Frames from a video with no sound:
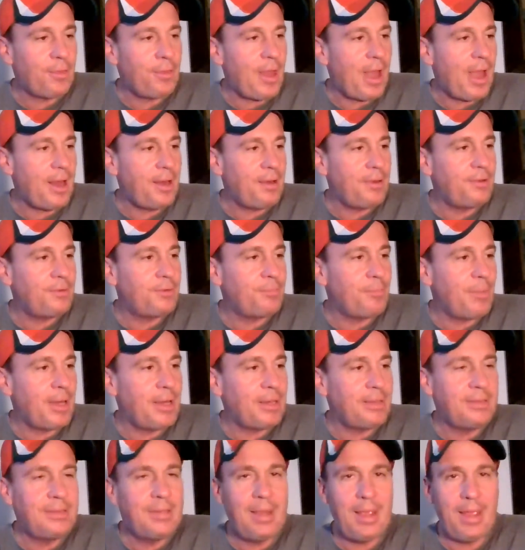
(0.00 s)
That is
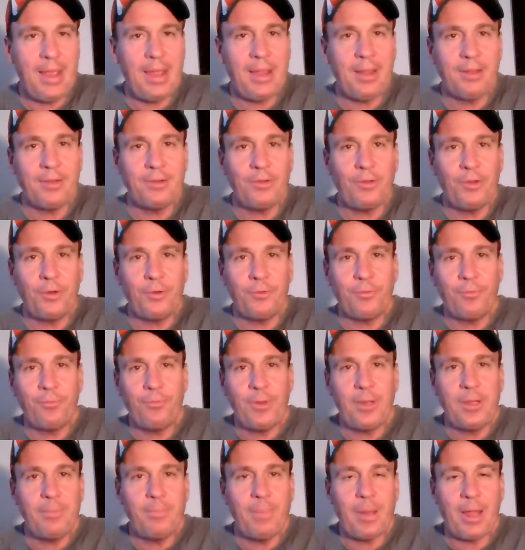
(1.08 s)
my take, a little
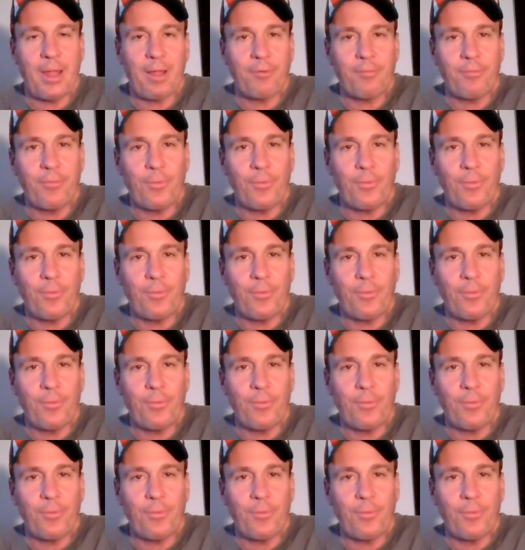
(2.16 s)
feedback